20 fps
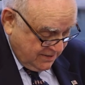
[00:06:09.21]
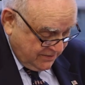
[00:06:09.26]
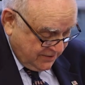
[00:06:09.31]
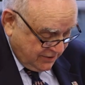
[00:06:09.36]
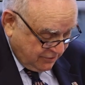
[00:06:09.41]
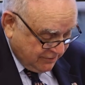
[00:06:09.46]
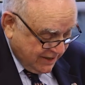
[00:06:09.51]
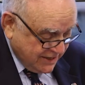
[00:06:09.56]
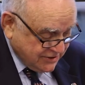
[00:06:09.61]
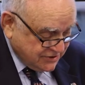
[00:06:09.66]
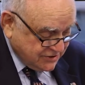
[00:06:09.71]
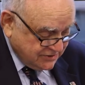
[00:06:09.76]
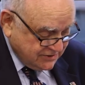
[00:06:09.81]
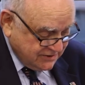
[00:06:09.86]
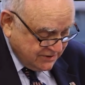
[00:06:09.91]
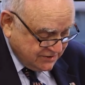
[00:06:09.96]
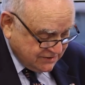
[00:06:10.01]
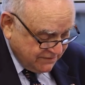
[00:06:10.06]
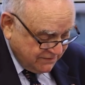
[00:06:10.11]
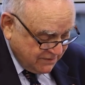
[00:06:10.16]
The
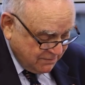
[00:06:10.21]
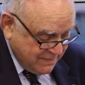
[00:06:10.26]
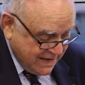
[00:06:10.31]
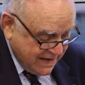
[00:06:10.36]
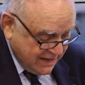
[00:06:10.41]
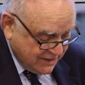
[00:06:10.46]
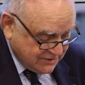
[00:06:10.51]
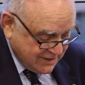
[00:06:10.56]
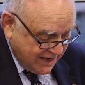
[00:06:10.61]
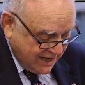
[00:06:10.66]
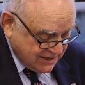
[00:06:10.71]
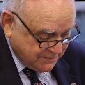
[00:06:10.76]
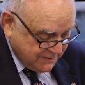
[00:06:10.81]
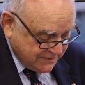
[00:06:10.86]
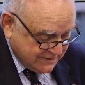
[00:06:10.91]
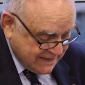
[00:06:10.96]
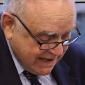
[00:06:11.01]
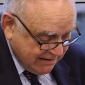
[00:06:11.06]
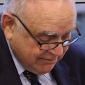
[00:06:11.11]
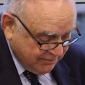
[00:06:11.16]
graciousness of the mayor's
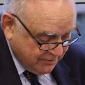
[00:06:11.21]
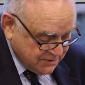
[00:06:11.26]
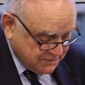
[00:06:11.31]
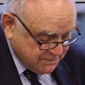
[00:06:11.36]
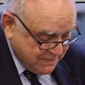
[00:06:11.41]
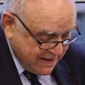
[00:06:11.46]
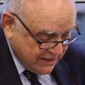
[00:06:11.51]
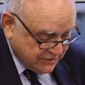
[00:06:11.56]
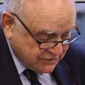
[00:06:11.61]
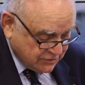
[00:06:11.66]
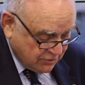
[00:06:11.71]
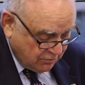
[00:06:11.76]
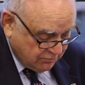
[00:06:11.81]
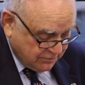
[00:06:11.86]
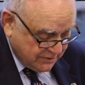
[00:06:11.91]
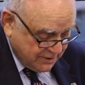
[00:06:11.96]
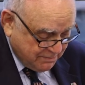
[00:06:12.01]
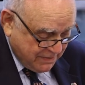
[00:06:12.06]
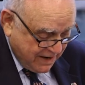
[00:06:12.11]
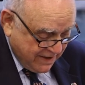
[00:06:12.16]
hospitality was matched
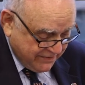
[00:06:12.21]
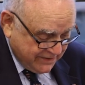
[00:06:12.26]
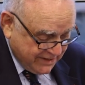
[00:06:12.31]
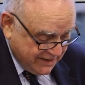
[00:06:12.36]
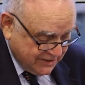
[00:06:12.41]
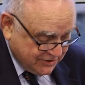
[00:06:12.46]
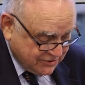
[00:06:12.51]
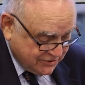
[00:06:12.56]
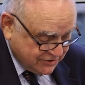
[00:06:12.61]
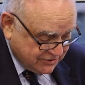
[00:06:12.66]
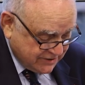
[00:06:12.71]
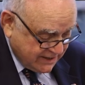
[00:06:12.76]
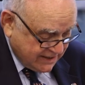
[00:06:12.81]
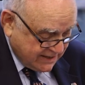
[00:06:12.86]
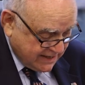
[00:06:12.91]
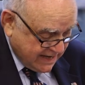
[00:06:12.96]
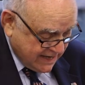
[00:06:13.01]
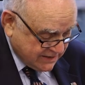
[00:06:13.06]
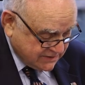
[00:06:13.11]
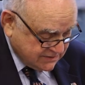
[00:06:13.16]
only by the interesting
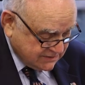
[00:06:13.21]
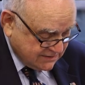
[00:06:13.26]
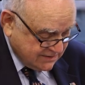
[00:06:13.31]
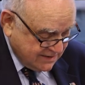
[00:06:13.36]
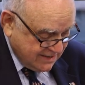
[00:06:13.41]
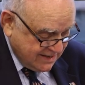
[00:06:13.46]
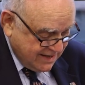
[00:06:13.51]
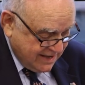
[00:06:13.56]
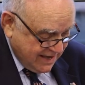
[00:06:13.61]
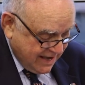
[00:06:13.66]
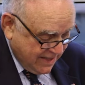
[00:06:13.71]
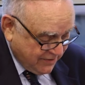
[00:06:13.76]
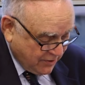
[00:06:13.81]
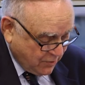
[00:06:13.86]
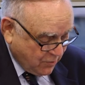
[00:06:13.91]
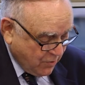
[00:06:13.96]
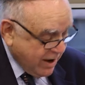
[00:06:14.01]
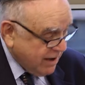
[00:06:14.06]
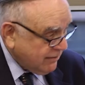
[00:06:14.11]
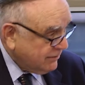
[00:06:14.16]
guests and
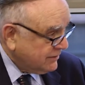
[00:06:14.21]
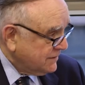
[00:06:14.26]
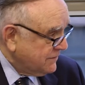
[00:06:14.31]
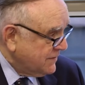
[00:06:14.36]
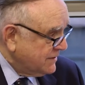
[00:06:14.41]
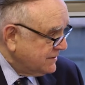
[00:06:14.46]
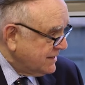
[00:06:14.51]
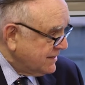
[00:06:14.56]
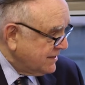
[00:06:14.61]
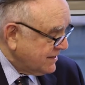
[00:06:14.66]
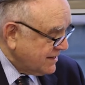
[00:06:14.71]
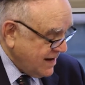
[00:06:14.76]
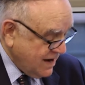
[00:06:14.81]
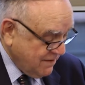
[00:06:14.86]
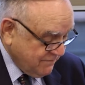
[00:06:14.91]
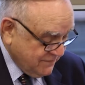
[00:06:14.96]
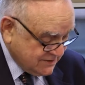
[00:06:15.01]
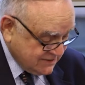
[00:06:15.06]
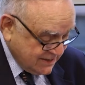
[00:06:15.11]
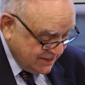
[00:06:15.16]
the quality of the dinner
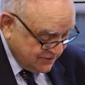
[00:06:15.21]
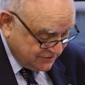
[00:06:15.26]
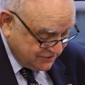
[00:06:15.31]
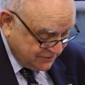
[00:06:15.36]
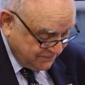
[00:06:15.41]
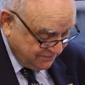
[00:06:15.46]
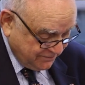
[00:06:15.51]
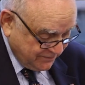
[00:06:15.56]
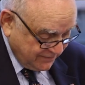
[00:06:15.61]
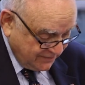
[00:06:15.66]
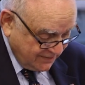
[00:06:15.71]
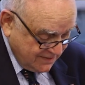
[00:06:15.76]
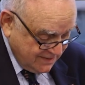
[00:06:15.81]
conversation